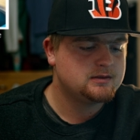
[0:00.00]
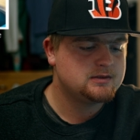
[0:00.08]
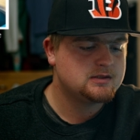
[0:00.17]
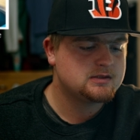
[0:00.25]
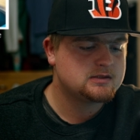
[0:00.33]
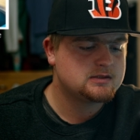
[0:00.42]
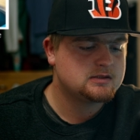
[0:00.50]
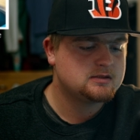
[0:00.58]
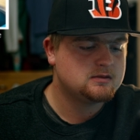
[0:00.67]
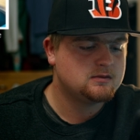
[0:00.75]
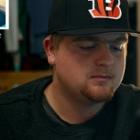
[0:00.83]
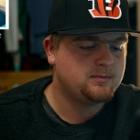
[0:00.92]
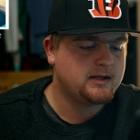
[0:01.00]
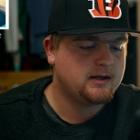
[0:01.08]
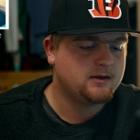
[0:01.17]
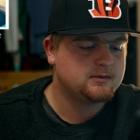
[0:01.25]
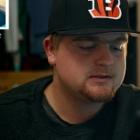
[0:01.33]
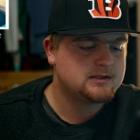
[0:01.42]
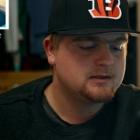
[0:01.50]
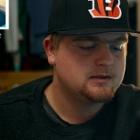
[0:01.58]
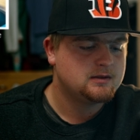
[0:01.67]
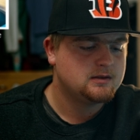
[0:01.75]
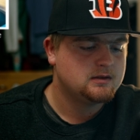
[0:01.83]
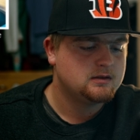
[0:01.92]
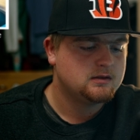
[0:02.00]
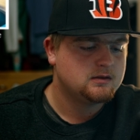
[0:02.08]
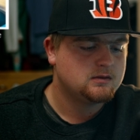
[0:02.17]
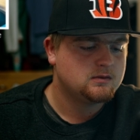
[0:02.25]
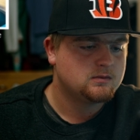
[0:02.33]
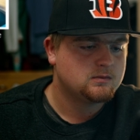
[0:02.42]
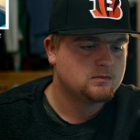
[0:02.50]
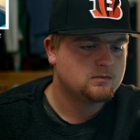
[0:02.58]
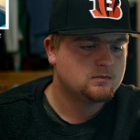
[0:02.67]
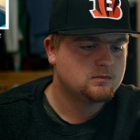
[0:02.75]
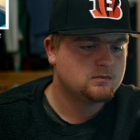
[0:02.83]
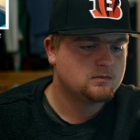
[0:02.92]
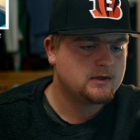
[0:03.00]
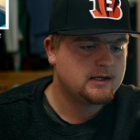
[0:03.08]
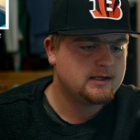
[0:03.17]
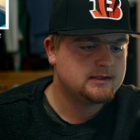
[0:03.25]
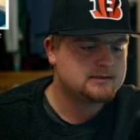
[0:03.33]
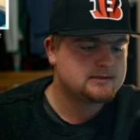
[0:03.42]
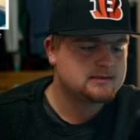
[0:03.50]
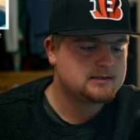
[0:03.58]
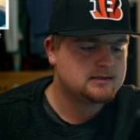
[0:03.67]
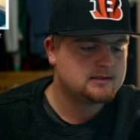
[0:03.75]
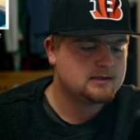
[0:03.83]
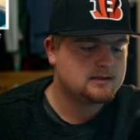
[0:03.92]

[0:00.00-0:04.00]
just to about right